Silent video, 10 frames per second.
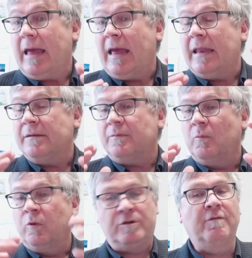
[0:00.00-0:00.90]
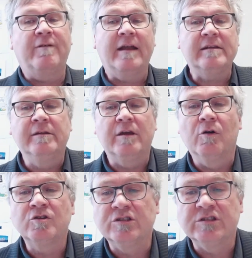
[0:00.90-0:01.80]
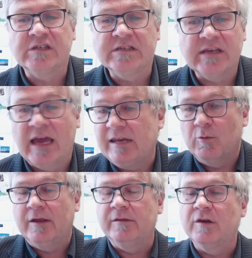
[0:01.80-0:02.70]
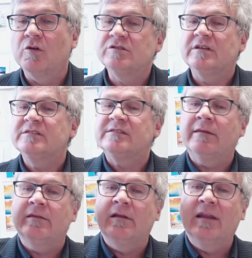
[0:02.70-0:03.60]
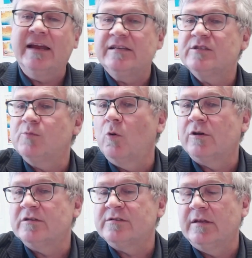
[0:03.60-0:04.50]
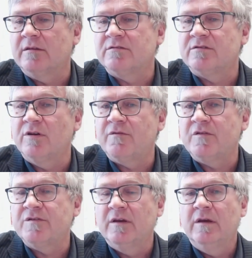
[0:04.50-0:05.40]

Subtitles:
And what you find in the oceans is, anywhere in the ocean, is that the lightest water is near the surface